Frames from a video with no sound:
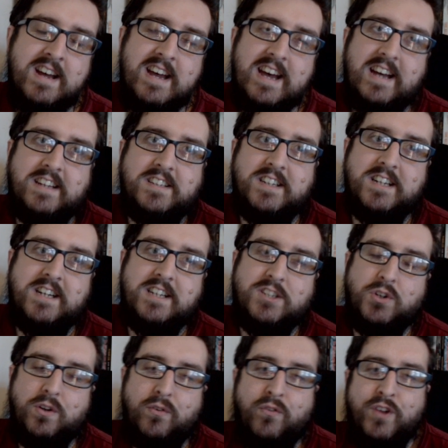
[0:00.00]
as a
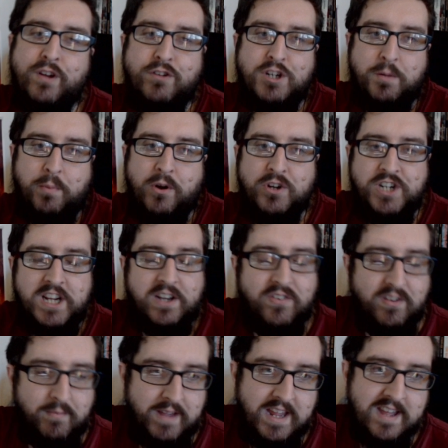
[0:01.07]
sort of future project for
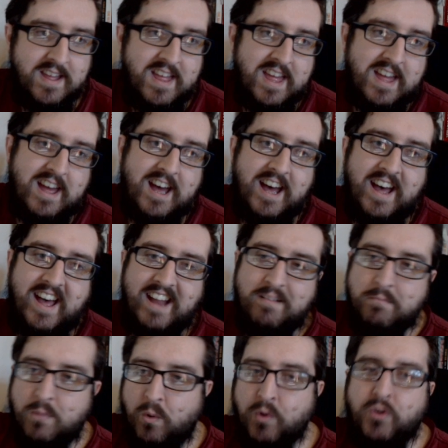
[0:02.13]
me. And
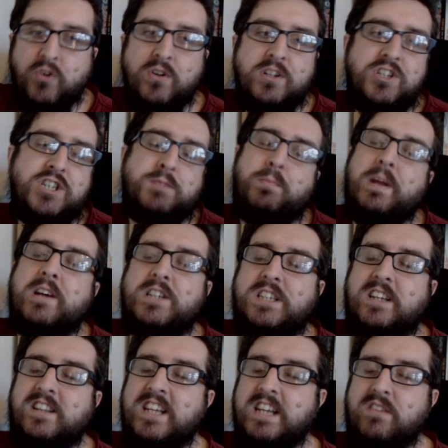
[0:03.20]
Mordor, just because
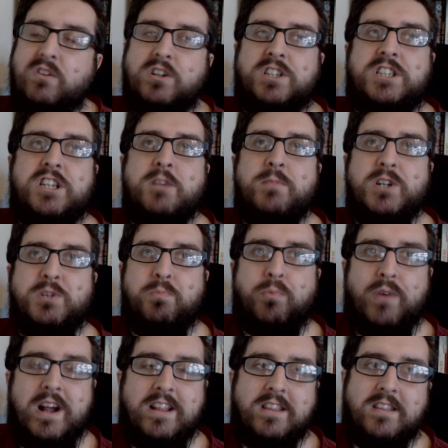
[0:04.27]
I think you've got so much
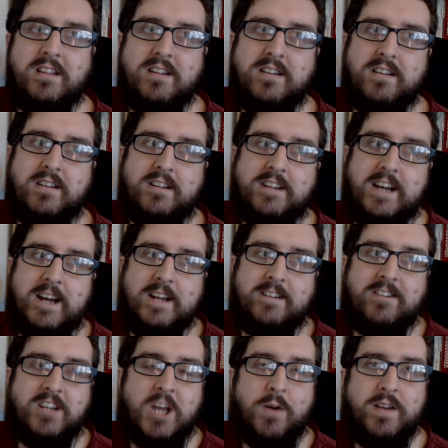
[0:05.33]
breadth and
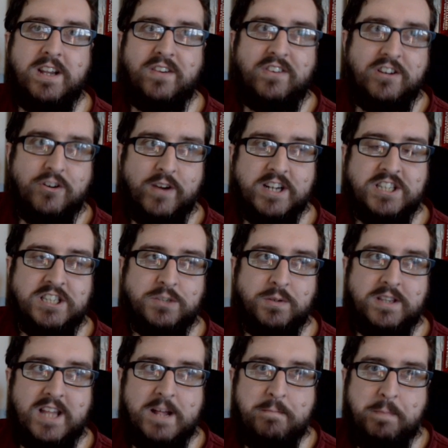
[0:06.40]
to go in different directions with
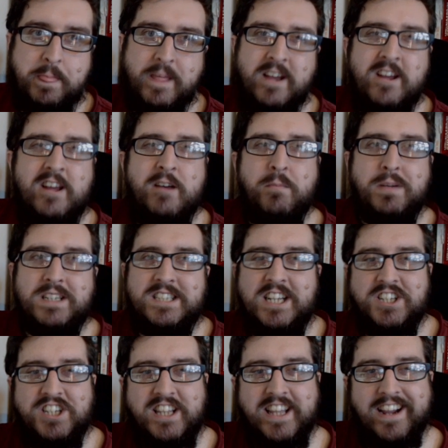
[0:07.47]
them, but
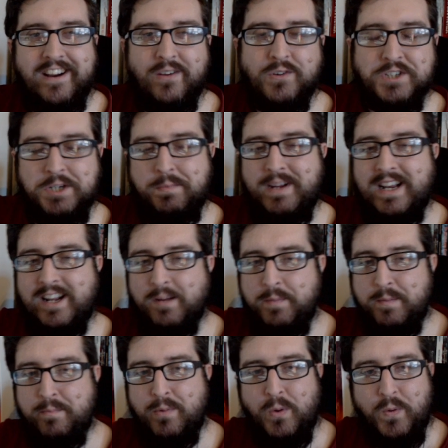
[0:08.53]
essentially they could also be a little
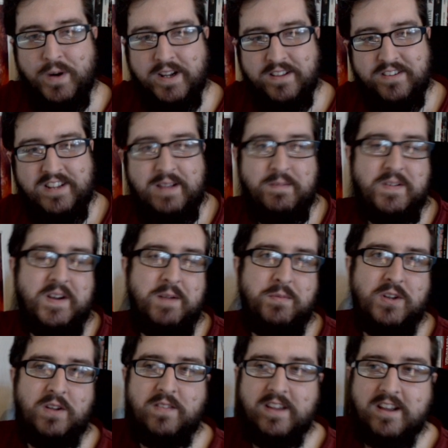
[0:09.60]
bit boring at the same time.
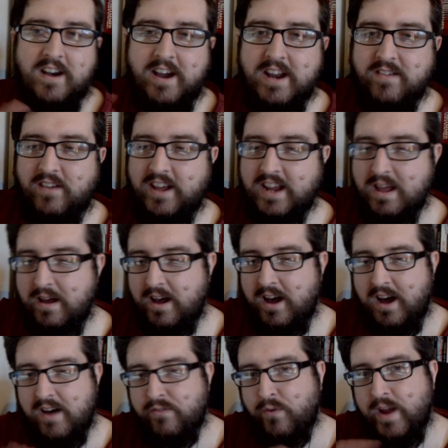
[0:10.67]
So they're kind of like a
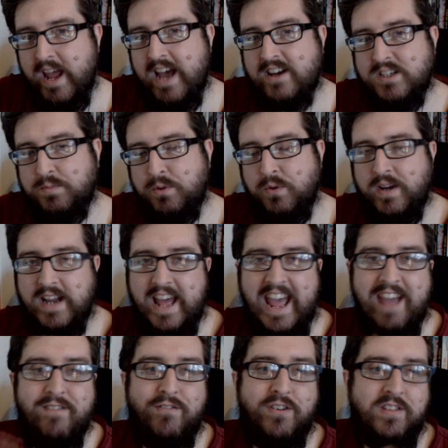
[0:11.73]
halfway house between
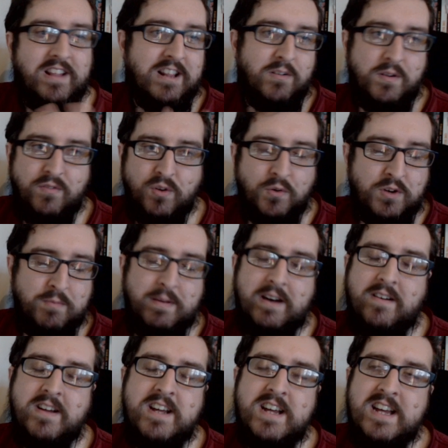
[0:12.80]
everything that we've talked
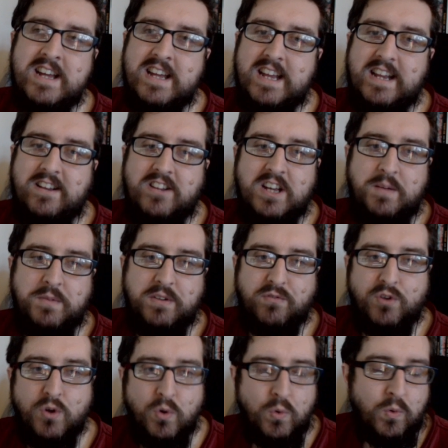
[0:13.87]
about in terms of
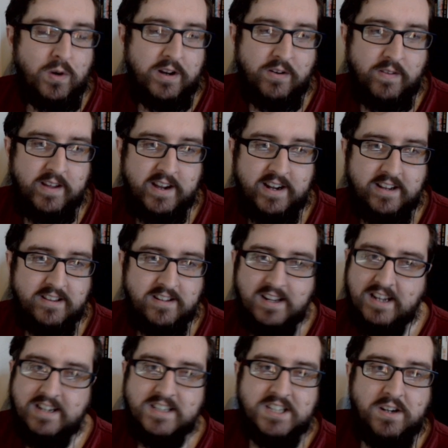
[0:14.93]
cool and all that kind of
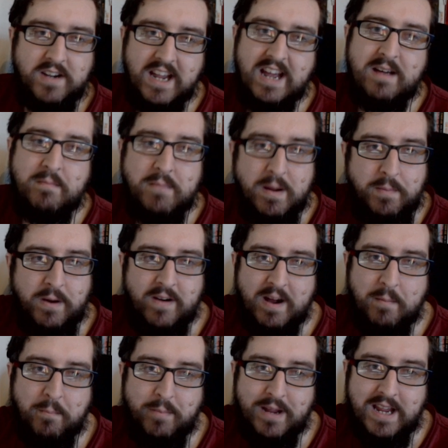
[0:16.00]
thing. So yeah, maybe
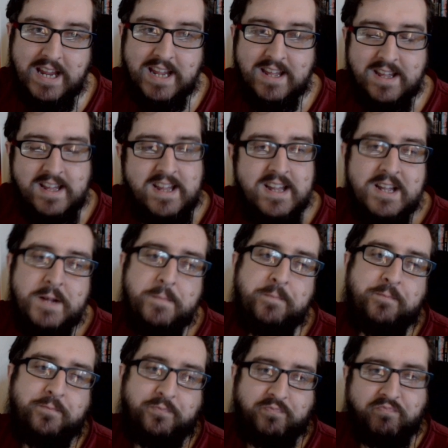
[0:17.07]
around B.
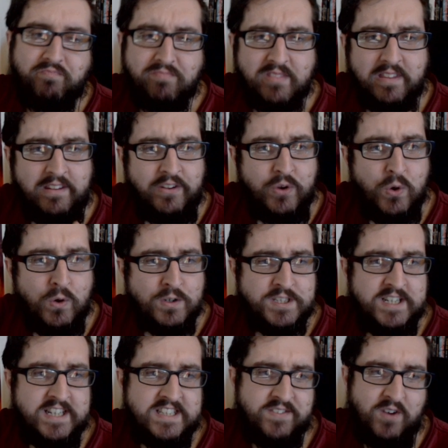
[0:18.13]

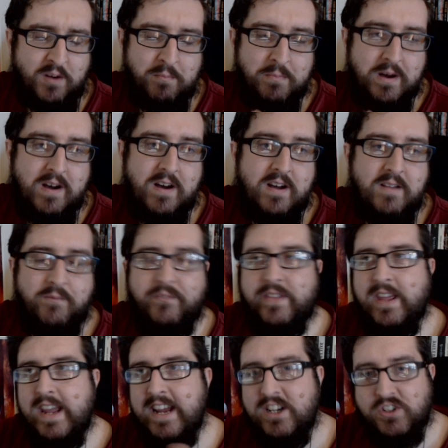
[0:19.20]
Corsairs of Umbar,
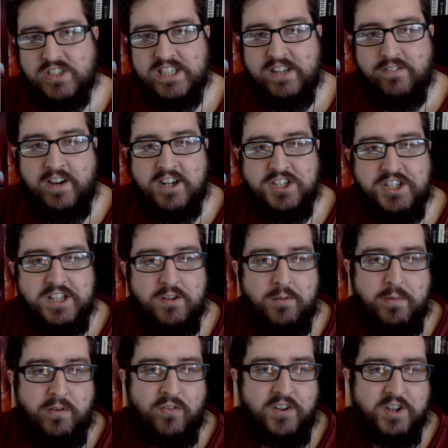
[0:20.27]
interesting faction that would
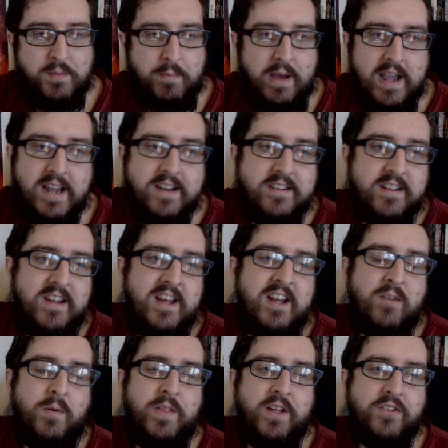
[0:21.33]
be fun to paint
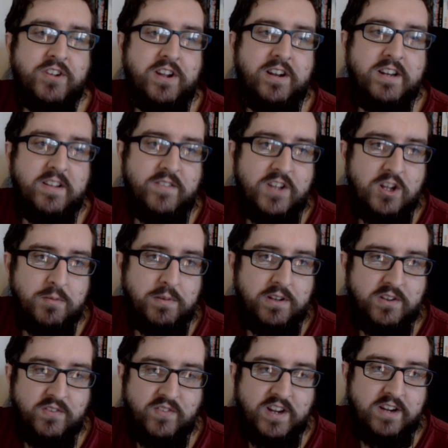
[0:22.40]
with alternative
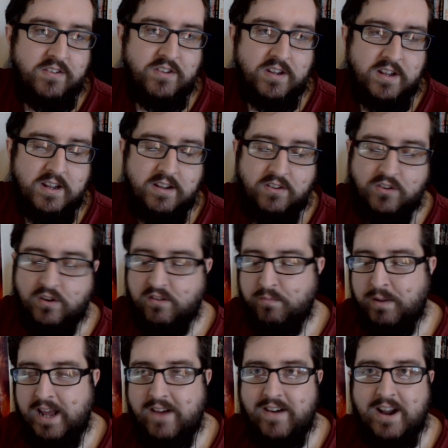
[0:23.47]
humans for you to sort of
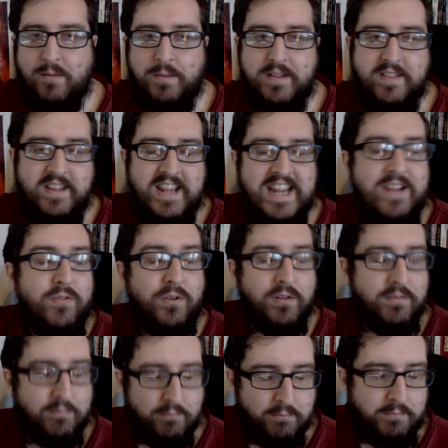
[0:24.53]
play around with evil
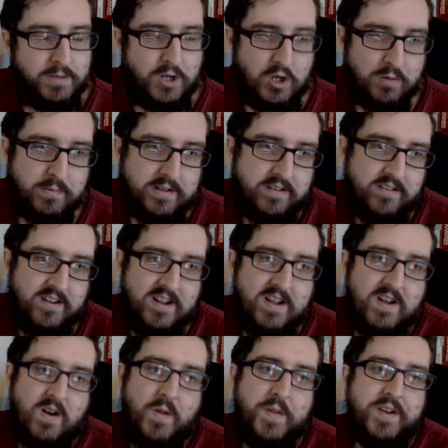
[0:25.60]
humans
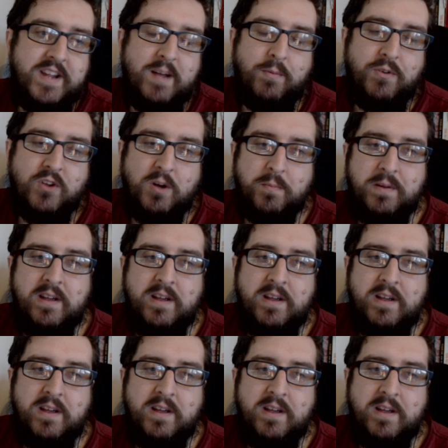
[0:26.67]
on the tabletop.